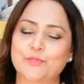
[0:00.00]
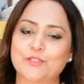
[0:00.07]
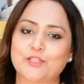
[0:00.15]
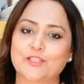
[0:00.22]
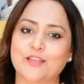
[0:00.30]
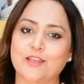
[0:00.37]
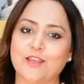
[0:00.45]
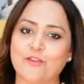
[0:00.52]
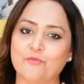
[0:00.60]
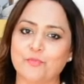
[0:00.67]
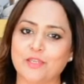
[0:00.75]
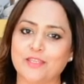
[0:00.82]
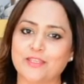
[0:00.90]
much as I love
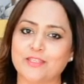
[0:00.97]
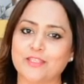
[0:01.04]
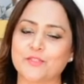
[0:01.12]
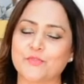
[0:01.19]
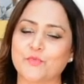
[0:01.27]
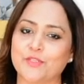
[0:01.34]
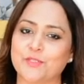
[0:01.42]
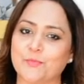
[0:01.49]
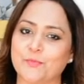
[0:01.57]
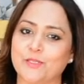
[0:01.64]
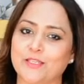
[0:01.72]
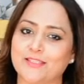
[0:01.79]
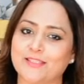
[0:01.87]
making these
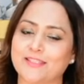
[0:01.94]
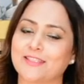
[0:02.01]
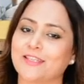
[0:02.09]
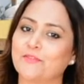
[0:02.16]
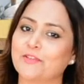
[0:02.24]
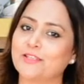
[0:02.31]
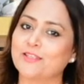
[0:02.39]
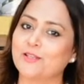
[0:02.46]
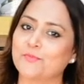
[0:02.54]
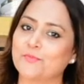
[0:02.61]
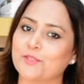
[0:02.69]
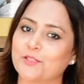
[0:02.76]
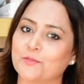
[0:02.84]
recipes, give it a
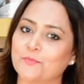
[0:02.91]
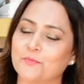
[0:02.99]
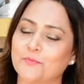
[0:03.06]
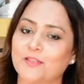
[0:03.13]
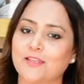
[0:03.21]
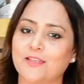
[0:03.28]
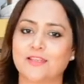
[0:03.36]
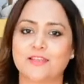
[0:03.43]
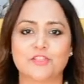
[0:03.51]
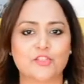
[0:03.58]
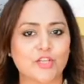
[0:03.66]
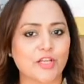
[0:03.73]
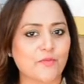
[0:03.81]
thumbs up,
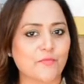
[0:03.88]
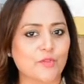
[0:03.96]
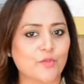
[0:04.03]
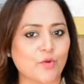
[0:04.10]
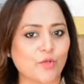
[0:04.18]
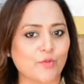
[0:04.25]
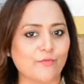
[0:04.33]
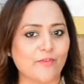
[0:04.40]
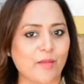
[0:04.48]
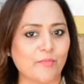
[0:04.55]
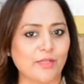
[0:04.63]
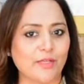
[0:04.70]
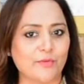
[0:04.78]
share it with all your
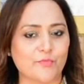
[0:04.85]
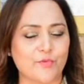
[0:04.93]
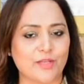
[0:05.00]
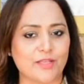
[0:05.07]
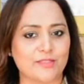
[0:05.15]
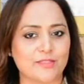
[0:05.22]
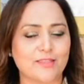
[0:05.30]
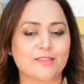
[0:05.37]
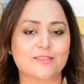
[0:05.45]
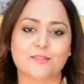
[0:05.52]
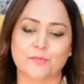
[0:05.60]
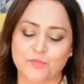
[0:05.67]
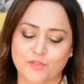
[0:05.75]
family and friends,
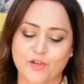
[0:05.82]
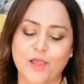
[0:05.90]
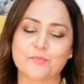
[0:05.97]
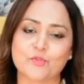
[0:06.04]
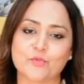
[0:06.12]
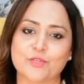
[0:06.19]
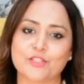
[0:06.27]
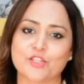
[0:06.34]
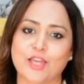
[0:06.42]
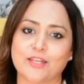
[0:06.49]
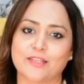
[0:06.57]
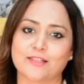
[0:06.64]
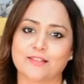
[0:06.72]
subscribe to my
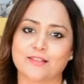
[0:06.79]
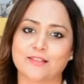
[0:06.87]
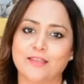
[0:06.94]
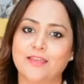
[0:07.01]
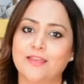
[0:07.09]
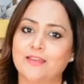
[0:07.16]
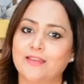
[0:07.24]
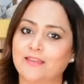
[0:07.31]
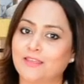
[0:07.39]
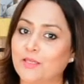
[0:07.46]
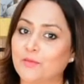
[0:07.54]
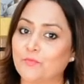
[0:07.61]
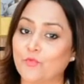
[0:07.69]
channel,
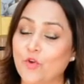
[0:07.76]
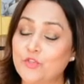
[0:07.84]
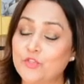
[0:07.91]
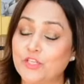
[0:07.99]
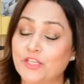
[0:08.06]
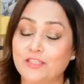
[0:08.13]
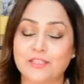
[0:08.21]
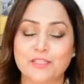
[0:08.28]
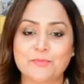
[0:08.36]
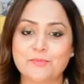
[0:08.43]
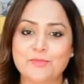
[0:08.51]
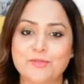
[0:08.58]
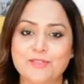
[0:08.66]
keep watching, keep
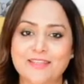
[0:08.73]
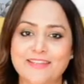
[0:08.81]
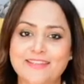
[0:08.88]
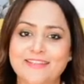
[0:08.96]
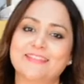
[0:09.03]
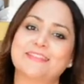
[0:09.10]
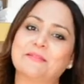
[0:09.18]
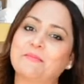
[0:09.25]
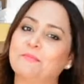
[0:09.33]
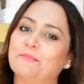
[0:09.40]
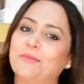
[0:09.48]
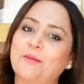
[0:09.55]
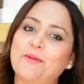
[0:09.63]
cooking.
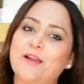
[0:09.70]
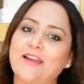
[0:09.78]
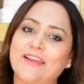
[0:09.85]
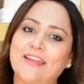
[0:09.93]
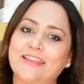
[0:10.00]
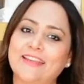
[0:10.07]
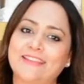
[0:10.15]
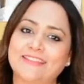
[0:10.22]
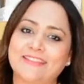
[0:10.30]
Bye bye.